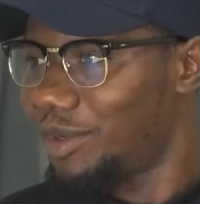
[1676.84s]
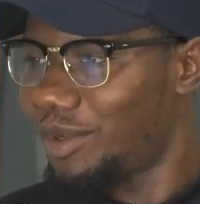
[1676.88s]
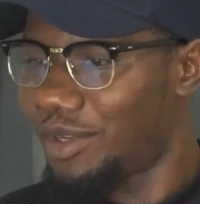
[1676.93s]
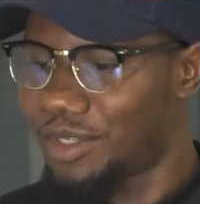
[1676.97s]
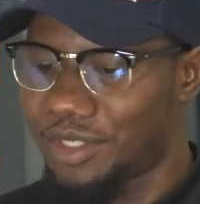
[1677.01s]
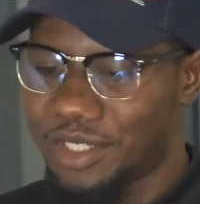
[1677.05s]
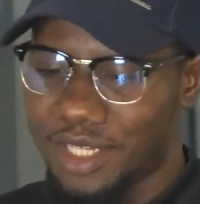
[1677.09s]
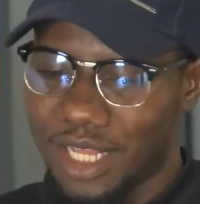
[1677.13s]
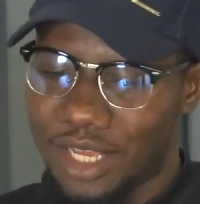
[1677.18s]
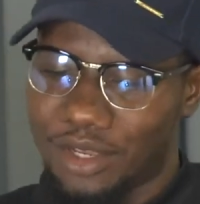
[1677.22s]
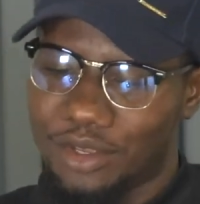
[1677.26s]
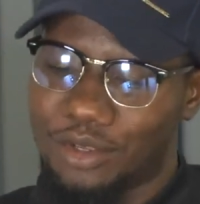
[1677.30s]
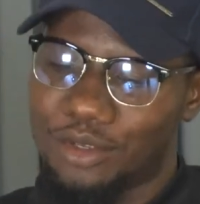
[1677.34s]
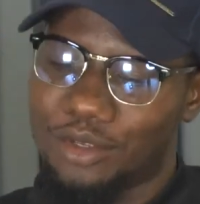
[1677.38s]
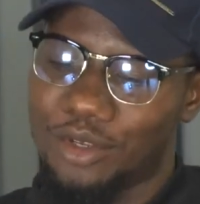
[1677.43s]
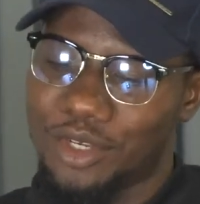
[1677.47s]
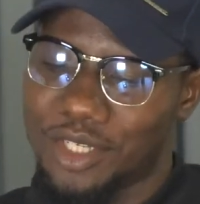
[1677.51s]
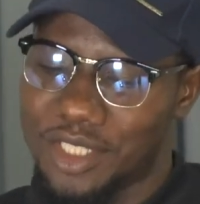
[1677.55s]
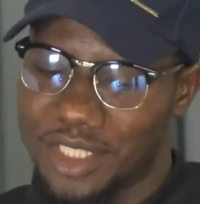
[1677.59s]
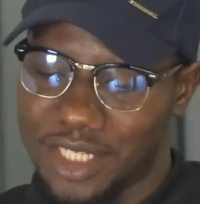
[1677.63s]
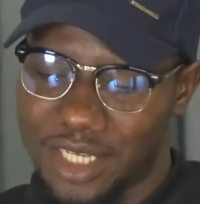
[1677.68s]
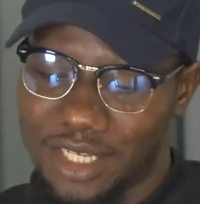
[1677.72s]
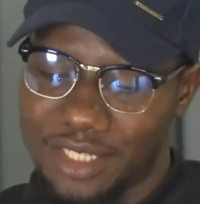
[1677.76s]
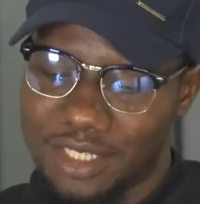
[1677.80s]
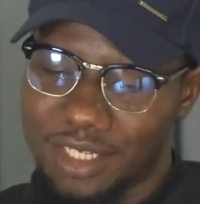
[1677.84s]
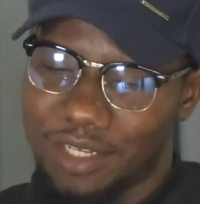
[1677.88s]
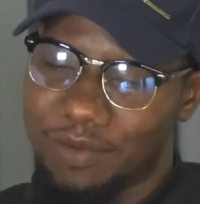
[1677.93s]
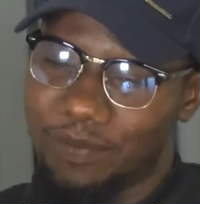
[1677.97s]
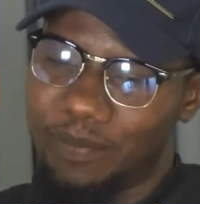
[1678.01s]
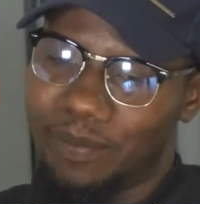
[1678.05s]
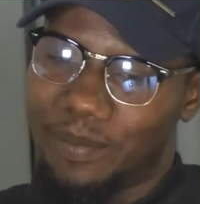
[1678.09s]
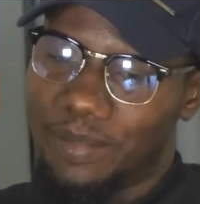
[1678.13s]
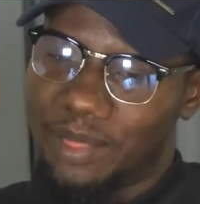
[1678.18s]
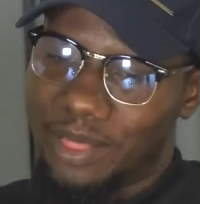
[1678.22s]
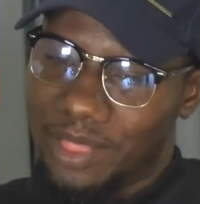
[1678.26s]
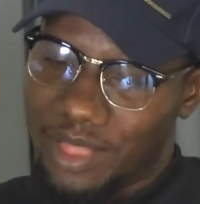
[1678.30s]
because, like you just said,
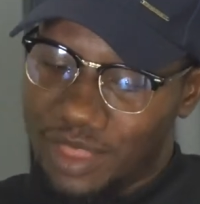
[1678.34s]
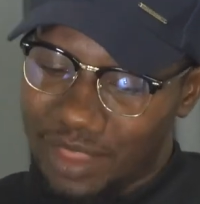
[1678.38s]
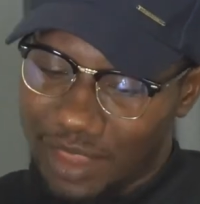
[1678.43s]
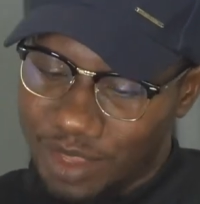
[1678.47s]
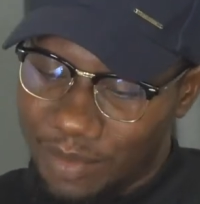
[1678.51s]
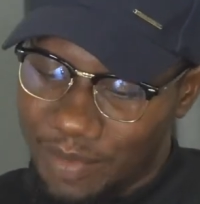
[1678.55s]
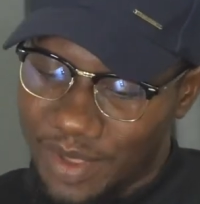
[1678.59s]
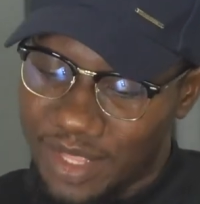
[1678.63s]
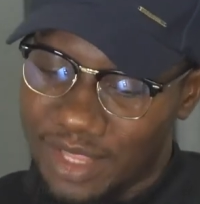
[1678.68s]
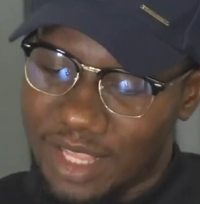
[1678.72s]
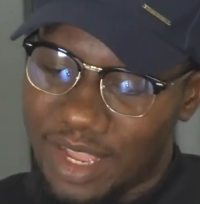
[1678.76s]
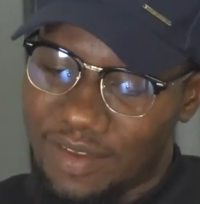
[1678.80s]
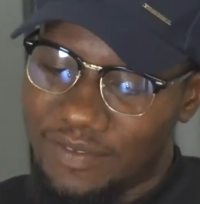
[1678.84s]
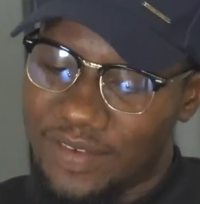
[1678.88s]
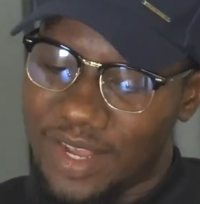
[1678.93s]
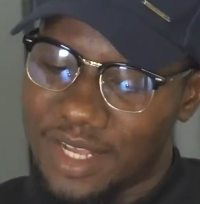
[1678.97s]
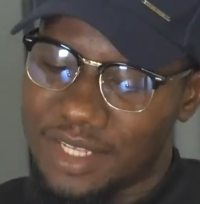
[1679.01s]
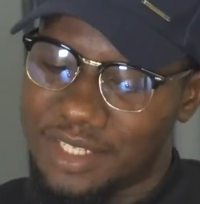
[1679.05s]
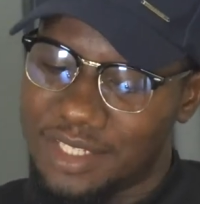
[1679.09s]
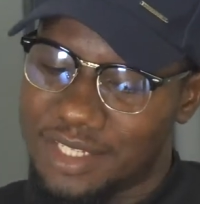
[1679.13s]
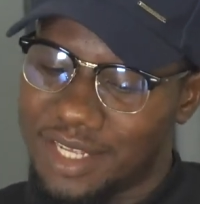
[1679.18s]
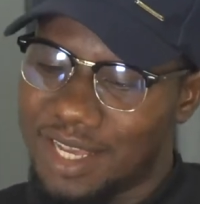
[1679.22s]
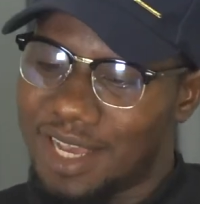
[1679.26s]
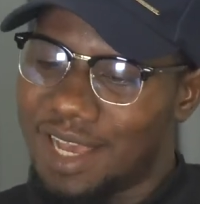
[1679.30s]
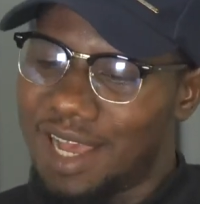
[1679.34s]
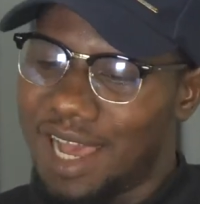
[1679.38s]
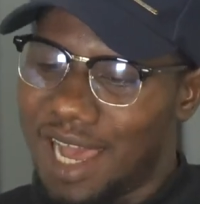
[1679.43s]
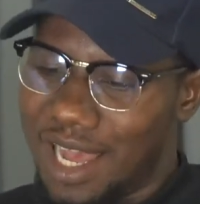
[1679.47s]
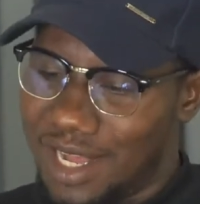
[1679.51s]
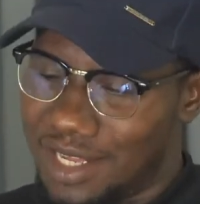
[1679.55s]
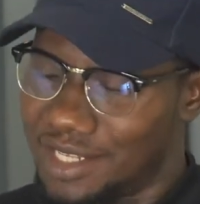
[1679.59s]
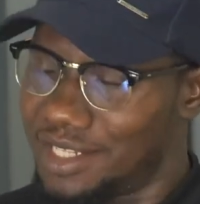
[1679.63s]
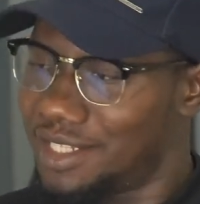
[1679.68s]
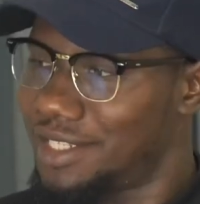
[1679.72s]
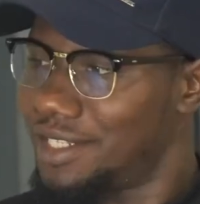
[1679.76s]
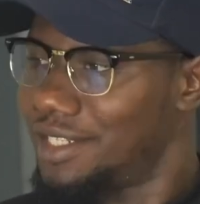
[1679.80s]
the metaverse
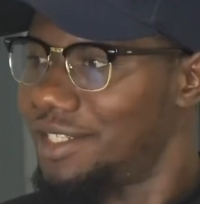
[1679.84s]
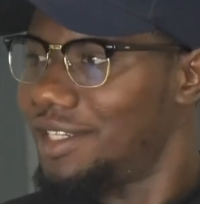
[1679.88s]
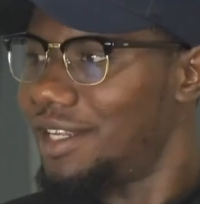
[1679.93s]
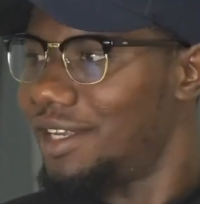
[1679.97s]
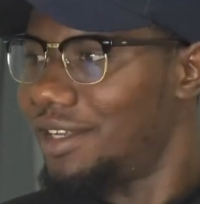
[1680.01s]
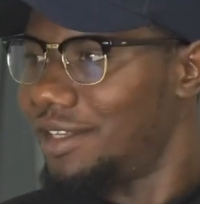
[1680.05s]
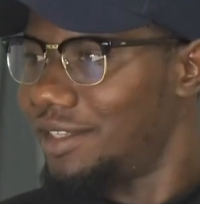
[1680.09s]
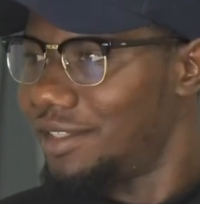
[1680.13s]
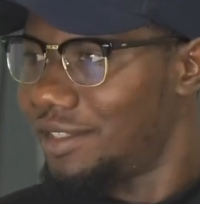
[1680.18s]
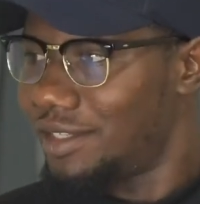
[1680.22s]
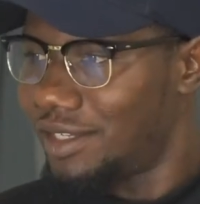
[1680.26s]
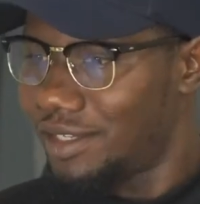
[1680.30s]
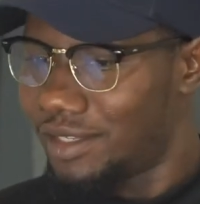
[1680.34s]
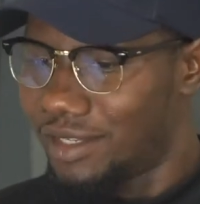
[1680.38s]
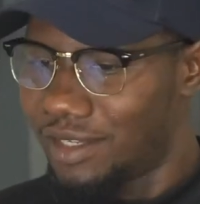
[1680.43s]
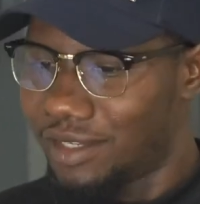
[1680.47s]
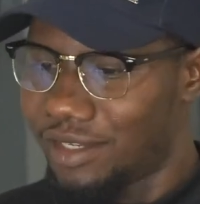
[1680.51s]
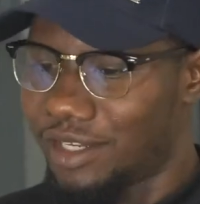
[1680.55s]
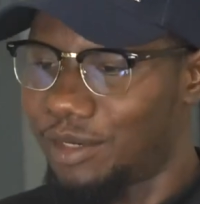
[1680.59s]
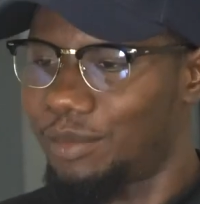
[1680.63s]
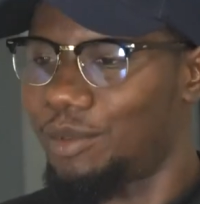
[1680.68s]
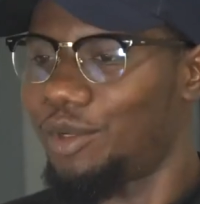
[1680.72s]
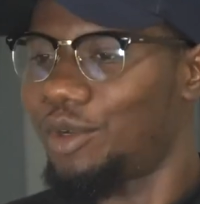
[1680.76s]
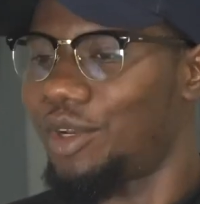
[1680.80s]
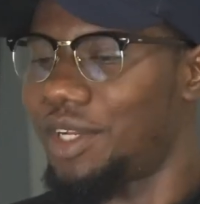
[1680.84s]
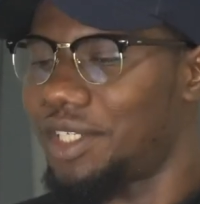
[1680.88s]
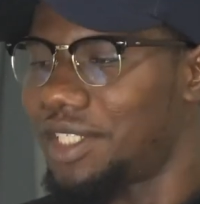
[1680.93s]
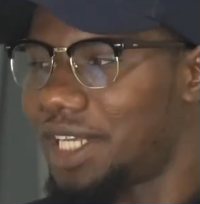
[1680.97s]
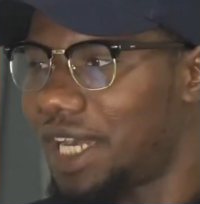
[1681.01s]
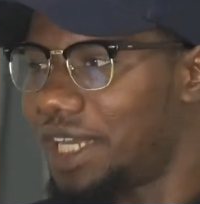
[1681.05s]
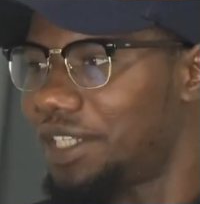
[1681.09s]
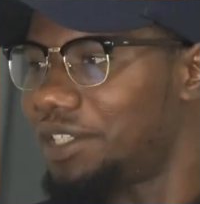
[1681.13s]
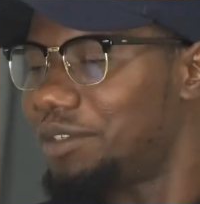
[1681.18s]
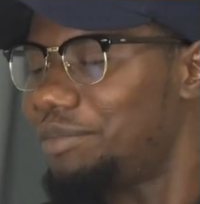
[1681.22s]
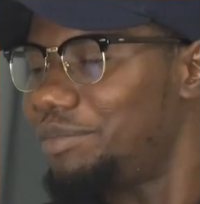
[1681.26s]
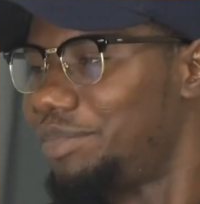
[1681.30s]
has the cryptocurrency
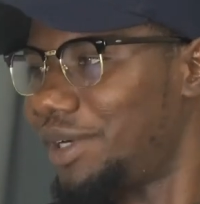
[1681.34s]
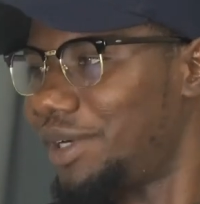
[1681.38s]
has a